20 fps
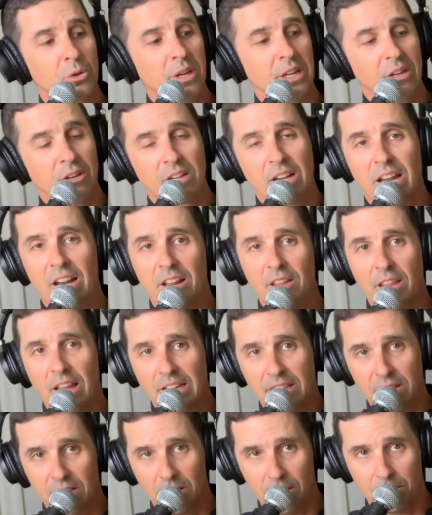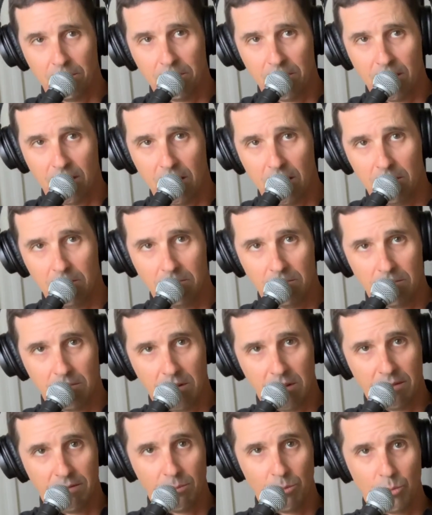doing, or kind of like
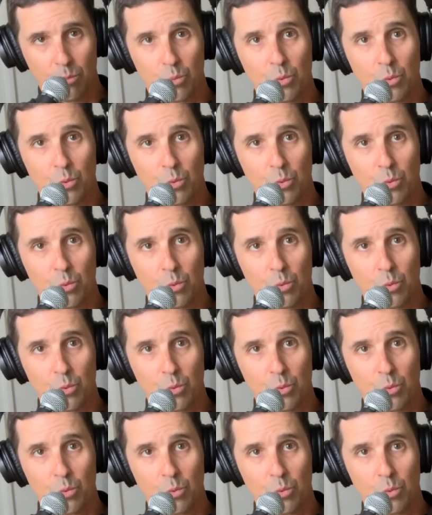the